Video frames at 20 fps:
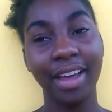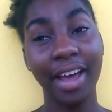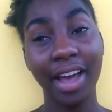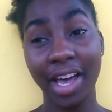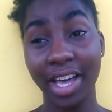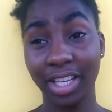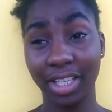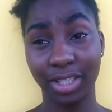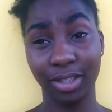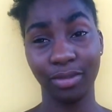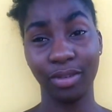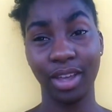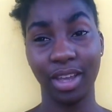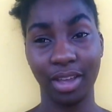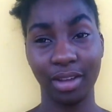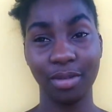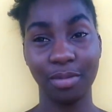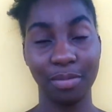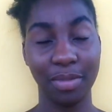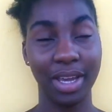ask for
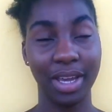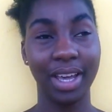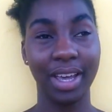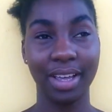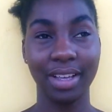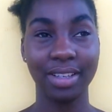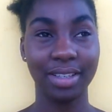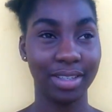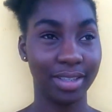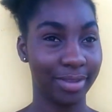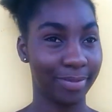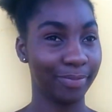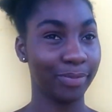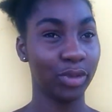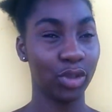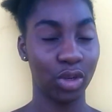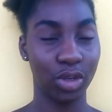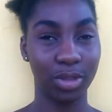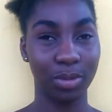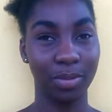help, because
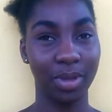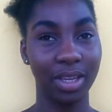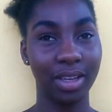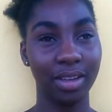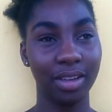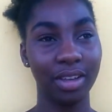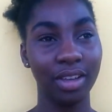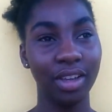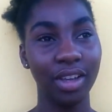trust me,